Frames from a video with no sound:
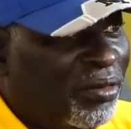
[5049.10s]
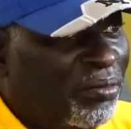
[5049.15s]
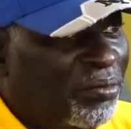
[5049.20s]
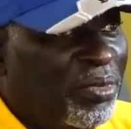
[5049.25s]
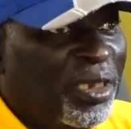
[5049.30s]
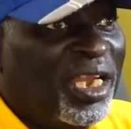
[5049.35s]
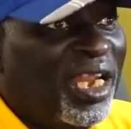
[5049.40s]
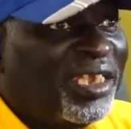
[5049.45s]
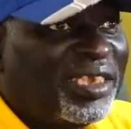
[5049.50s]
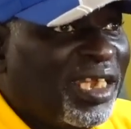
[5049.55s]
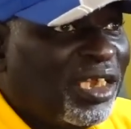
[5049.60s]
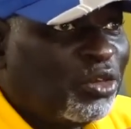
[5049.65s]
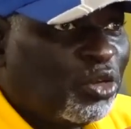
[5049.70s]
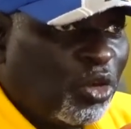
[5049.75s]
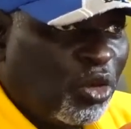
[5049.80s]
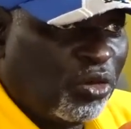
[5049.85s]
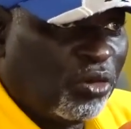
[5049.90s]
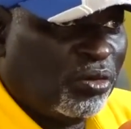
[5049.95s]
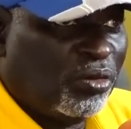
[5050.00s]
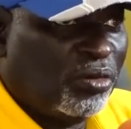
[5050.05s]
be less
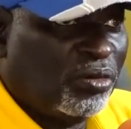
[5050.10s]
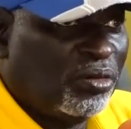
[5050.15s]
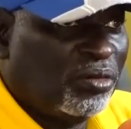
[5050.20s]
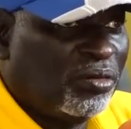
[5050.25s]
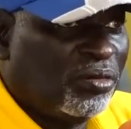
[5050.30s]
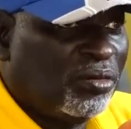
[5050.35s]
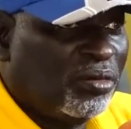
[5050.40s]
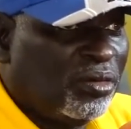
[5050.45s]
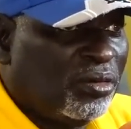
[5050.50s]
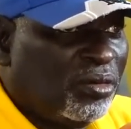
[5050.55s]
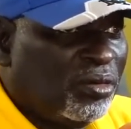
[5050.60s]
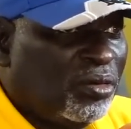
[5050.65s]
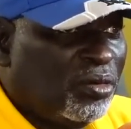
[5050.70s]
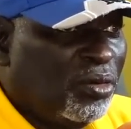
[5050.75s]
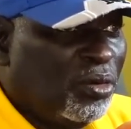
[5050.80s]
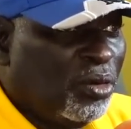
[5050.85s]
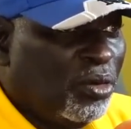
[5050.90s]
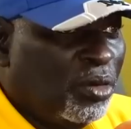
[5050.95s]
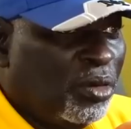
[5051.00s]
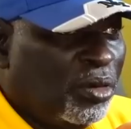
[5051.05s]
assured
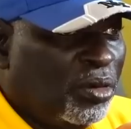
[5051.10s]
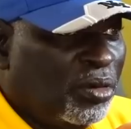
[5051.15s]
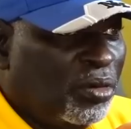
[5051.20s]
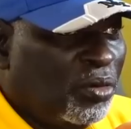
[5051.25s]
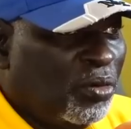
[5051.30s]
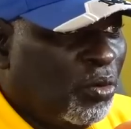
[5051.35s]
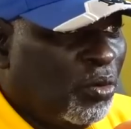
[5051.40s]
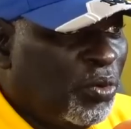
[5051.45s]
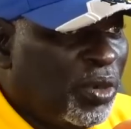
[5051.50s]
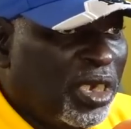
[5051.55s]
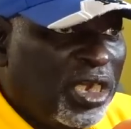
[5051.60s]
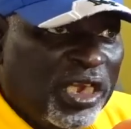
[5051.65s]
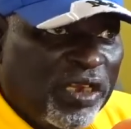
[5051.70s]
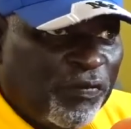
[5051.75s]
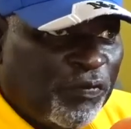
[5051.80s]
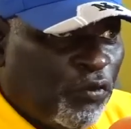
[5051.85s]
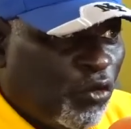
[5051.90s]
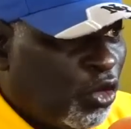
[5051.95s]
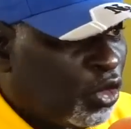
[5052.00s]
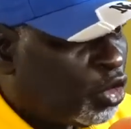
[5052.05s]
we
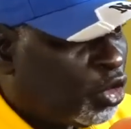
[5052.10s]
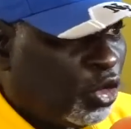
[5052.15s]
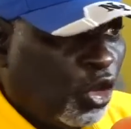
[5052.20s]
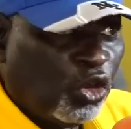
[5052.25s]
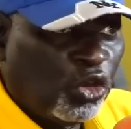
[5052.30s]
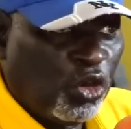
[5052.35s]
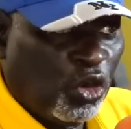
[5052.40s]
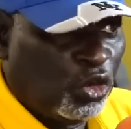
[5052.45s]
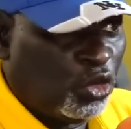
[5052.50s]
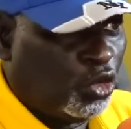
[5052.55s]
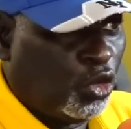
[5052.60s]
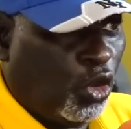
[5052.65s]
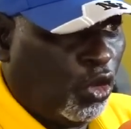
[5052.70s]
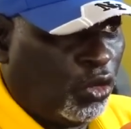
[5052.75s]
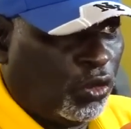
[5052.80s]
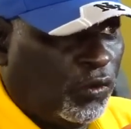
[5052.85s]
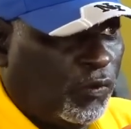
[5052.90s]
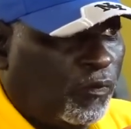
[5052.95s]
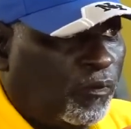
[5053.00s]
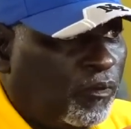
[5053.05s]
leave no stone
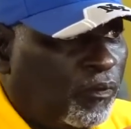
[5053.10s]
unturned